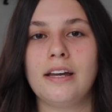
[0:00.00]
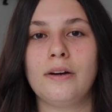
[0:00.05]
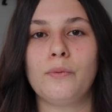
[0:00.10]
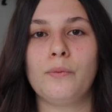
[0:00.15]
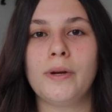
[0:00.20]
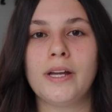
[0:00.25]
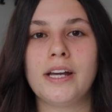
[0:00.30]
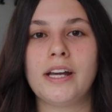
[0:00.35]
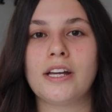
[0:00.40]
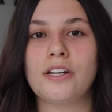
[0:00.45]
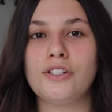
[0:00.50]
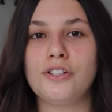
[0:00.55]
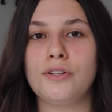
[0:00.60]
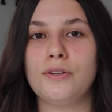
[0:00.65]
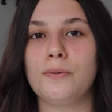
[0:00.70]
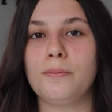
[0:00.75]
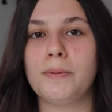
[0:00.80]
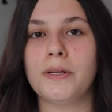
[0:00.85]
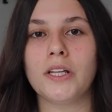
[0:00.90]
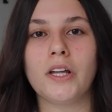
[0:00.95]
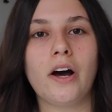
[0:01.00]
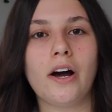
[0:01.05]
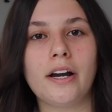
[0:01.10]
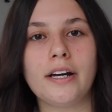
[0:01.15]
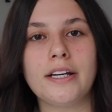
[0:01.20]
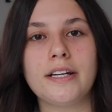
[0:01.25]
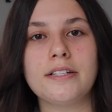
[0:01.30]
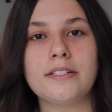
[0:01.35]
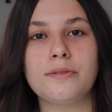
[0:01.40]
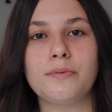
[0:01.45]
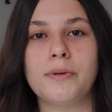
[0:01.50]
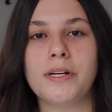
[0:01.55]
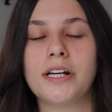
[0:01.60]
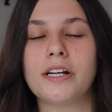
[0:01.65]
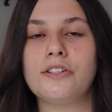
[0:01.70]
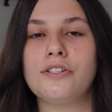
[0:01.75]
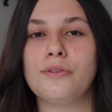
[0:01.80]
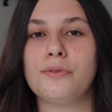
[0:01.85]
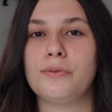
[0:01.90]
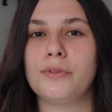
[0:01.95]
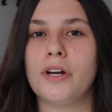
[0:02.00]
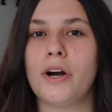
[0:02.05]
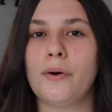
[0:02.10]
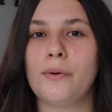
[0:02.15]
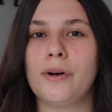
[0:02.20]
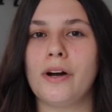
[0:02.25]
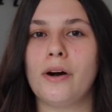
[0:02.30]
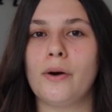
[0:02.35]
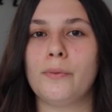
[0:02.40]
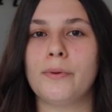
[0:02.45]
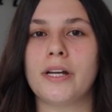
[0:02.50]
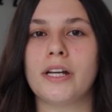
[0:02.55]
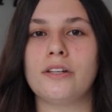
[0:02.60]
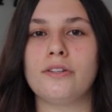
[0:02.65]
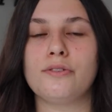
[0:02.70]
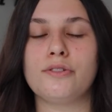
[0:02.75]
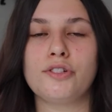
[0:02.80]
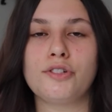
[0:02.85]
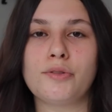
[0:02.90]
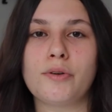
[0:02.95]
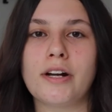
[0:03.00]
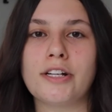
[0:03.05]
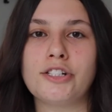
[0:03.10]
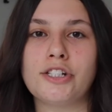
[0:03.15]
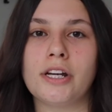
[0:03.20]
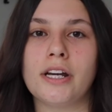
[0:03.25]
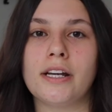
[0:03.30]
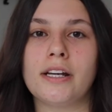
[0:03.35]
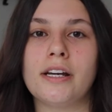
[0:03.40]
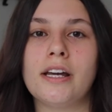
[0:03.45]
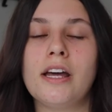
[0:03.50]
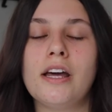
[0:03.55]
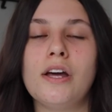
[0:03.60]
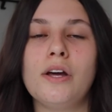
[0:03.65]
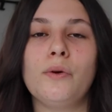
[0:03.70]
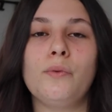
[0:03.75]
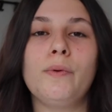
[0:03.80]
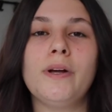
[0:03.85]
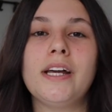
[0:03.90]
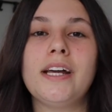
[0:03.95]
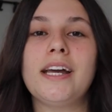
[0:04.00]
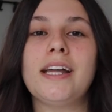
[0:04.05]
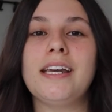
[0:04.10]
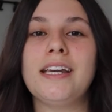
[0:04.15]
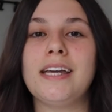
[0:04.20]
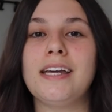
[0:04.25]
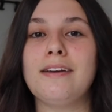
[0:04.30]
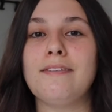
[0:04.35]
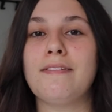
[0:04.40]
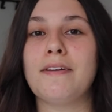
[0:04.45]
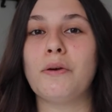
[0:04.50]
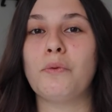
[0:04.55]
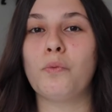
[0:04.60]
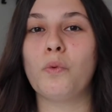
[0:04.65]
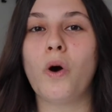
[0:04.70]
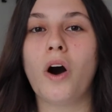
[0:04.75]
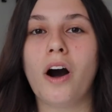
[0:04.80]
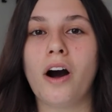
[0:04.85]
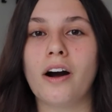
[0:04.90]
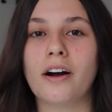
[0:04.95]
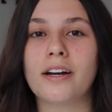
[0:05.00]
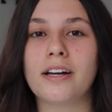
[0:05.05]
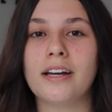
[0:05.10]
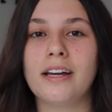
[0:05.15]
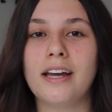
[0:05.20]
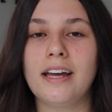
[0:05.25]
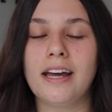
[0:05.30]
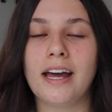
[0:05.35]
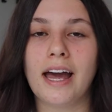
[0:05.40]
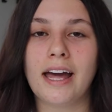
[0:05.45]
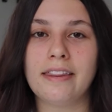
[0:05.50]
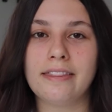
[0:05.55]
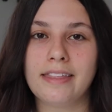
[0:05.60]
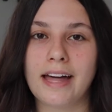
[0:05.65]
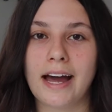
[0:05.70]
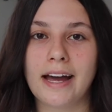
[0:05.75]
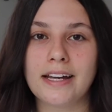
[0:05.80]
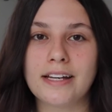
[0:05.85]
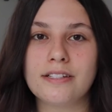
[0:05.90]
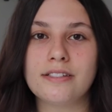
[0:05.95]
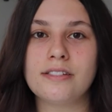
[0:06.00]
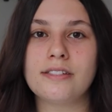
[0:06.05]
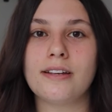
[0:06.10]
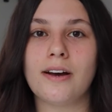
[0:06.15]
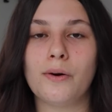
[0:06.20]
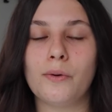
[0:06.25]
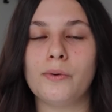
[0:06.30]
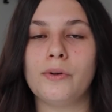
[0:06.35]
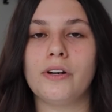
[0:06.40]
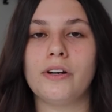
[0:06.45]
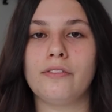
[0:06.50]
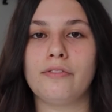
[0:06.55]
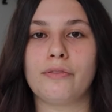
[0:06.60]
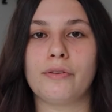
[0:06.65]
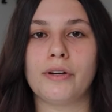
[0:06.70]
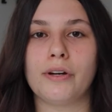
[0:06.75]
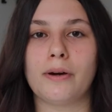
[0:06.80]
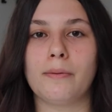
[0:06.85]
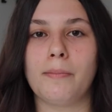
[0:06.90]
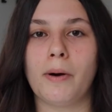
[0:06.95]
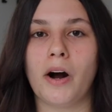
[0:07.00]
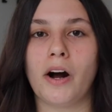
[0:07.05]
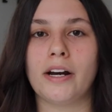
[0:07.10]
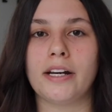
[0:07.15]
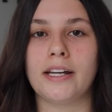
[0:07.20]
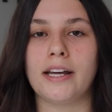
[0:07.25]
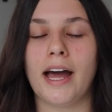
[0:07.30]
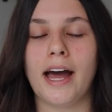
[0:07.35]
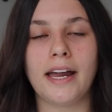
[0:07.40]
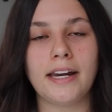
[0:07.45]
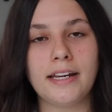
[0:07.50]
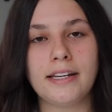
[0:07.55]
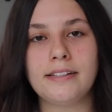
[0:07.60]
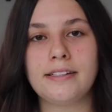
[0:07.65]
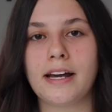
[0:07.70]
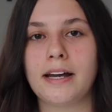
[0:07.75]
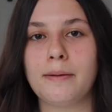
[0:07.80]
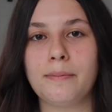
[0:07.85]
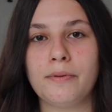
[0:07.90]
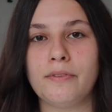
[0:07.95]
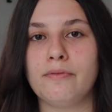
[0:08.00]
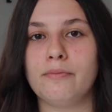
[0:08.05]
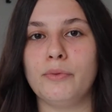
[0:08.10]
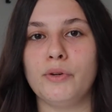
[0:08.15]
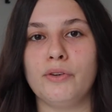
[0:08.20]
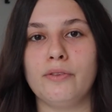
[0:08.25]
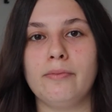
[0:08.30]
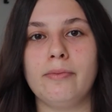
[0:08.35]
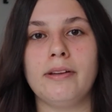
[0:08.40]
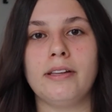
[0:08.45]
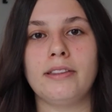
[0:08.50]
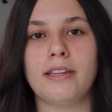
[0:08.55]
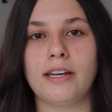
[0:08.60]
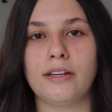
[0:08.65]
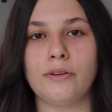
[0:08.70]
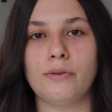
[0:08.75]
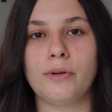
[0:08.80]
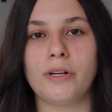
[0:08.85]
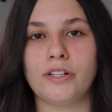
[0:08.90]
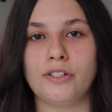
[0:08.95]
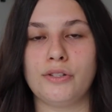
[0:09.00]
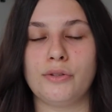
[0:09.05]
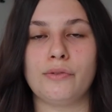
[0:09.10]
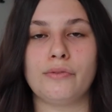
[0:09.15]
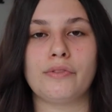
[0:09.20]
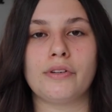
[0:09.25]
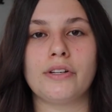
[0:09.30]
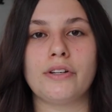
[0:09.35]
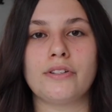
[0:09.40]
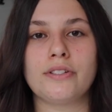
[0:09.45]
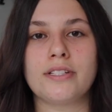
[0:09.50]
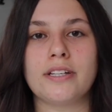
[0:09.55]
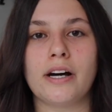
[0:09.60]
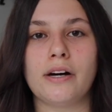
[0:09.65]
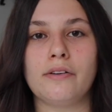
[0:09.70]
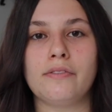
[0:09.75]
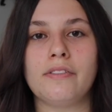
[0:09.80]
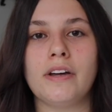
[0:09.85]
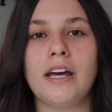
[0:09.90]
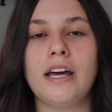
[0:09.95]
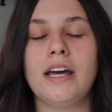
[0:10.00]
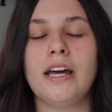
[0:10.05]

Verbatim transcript: We can do Pilates, we can do yoga, we can do stretching, we can even walk. And that is so good for your body. Any type of movement that you can do for yourself